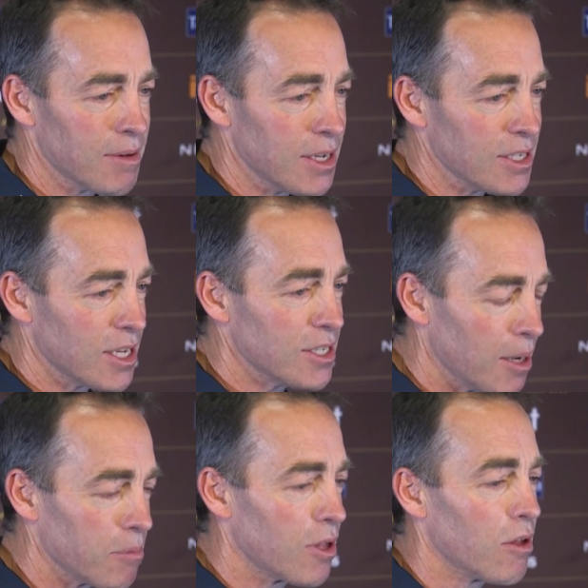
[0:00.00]
he said,
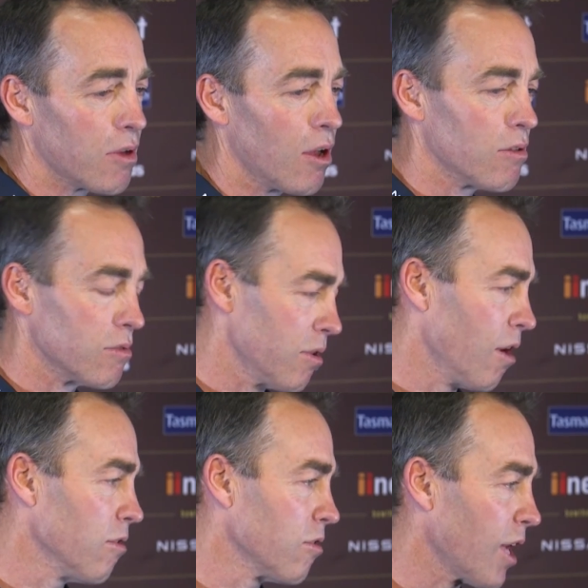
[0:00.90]
yep, I'll
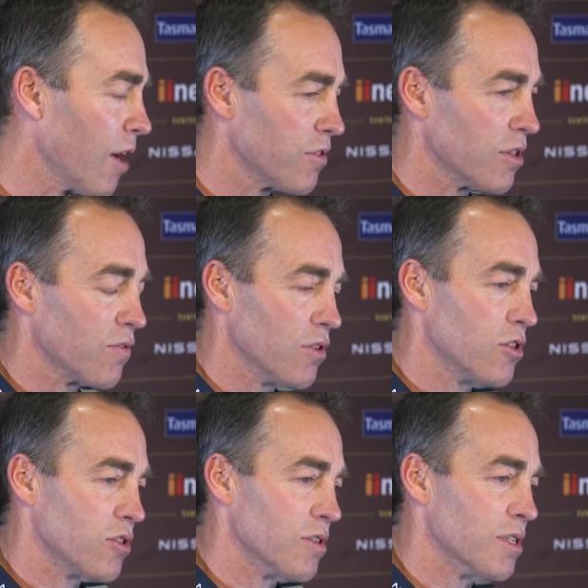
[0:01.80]
look after the future.